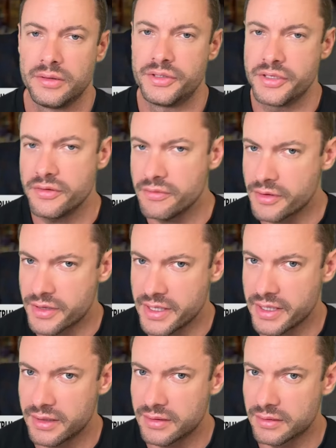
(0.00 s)
Do you
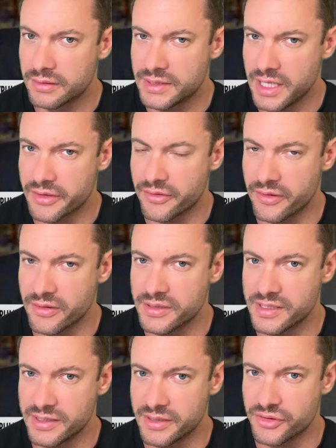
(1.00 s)
think Ted
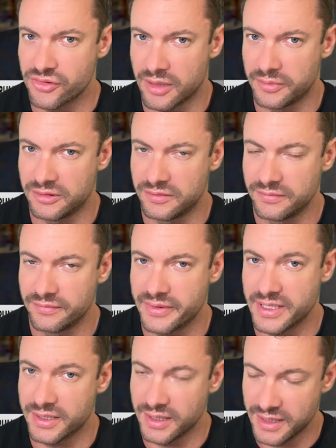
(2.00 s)
Cruz is in trouble?
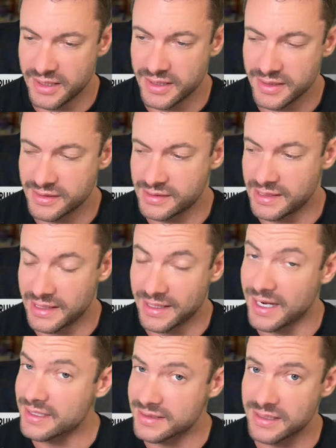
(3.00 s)
Because it
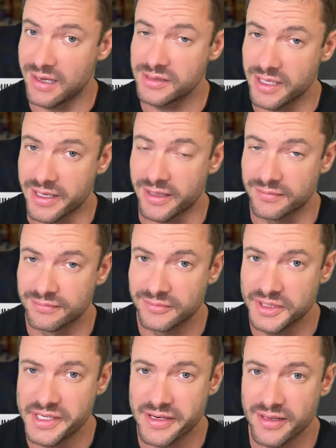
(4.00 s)
kind of sounds like it. Listen to